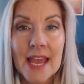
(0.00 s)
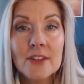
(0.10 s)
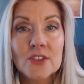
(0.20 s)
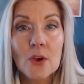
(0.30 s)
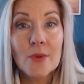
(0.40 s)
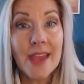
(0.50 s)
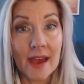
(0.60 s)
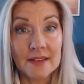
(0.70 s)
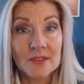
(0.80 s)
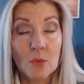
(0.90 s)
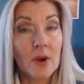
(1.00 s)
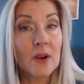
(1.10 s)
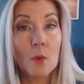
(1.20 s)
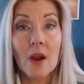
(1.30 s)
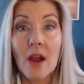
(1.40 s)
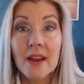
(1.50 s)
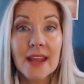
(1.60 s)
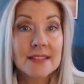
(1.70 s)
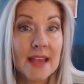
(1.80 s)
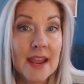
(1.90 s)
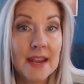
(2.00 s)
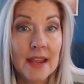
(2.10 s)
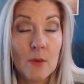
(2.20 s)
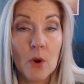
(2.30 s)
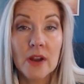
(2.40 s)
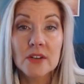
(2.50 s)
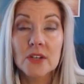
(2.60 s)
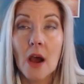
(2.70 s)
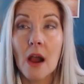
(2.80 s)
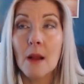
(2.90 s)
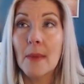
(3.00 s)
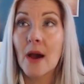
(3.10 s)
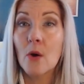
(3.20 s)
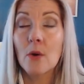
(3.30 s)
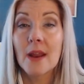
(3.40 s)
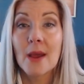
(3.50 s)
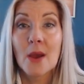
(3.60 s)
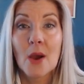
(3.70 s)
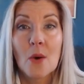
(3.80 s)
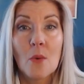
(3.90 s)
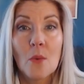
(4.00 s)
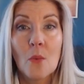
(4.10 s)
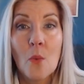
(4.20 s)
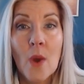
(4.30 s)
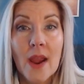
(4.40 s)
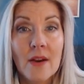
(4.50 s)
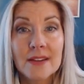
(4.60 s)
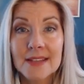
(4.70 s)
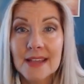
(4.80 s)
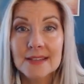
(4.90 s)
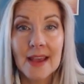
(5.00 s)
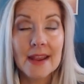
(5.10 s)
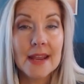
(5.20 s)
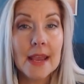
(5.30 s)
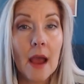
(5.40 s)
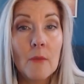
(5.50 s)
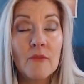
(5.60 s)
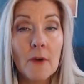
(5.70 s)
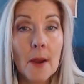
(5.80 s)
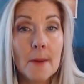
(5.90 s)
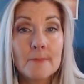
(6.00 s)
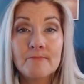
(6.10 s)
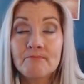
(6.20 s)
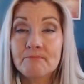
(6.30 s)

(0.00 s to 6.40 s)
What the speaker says: And so, yes, we're going to work on anxiety. We're going to talk about where does anxiety come from?